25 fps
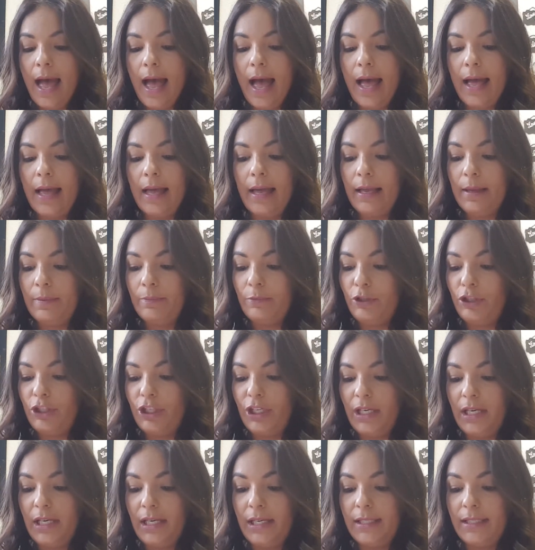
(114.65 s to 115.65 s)
Um,
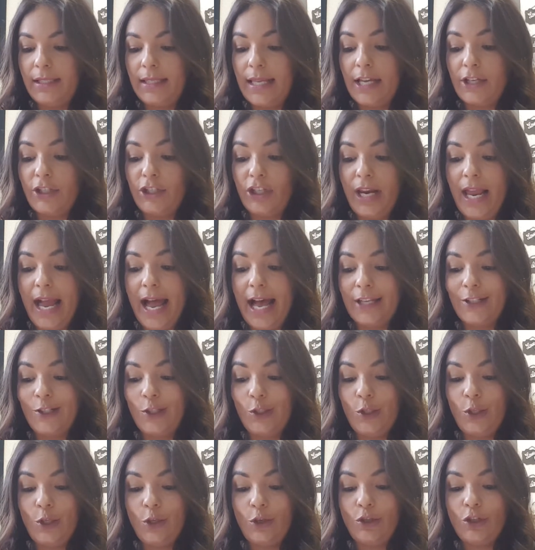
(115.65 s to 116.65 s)
she says she has
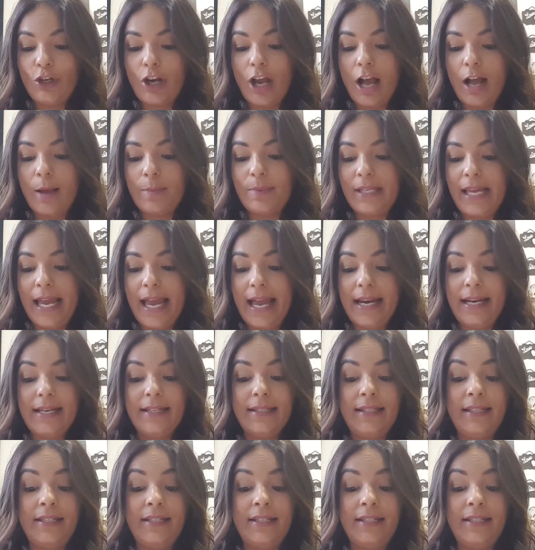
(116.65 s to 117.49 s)
two jobs and is,